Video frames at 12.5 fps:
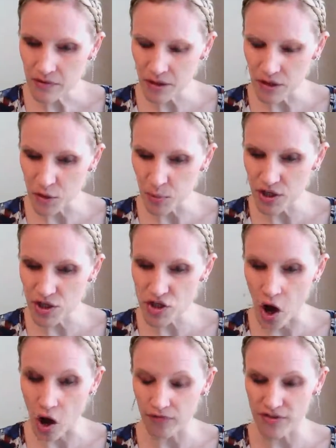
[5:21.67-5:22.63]
The British
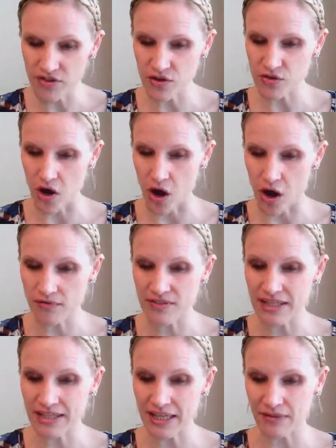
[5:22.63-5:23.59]
officers
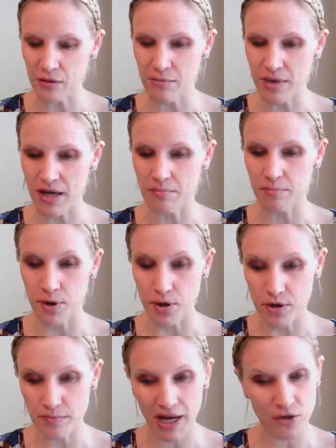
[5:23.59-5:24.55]
often let their men
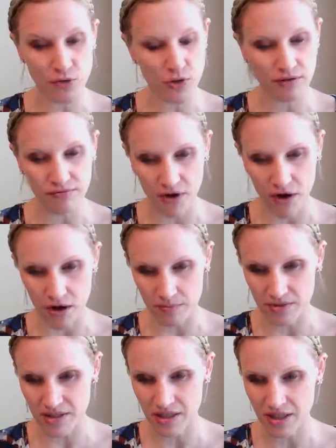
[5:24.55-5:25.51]
burn patriot
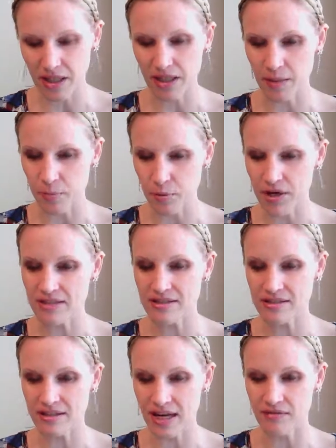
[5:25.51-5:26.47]
farms, liberate
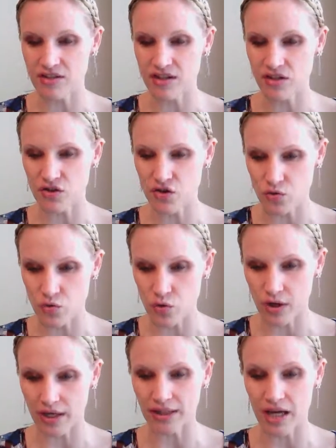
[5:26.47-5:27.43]
slaves, and
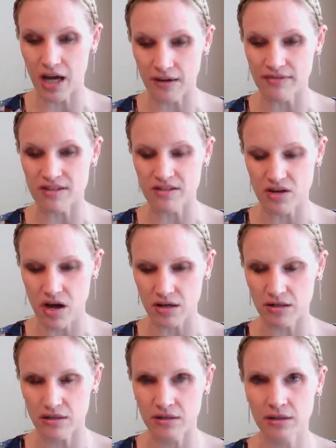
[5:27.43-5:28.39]
destroy livestock.
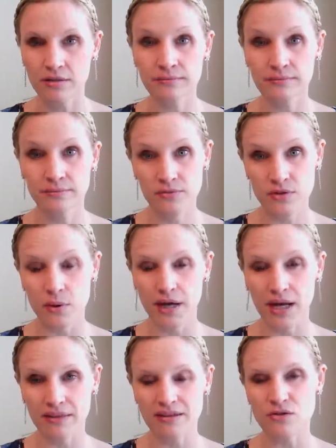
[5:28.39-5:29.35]
So
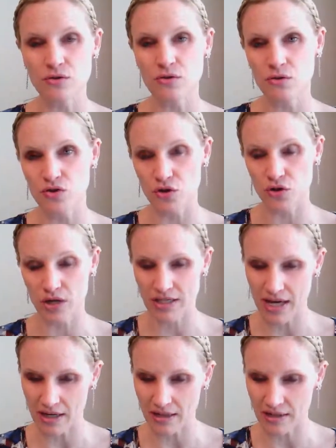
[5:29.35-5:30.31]
again, these are those dirty
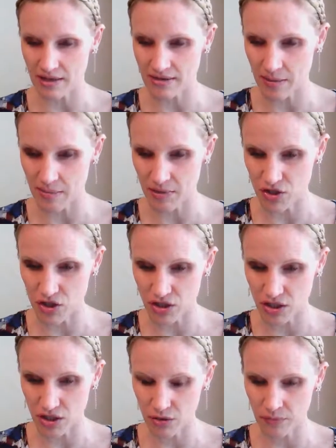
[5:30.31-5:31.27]
tactics I mentioned
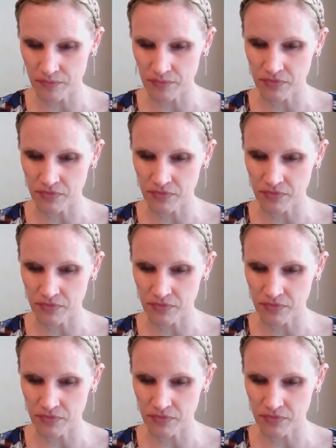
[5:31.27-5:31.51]
to you.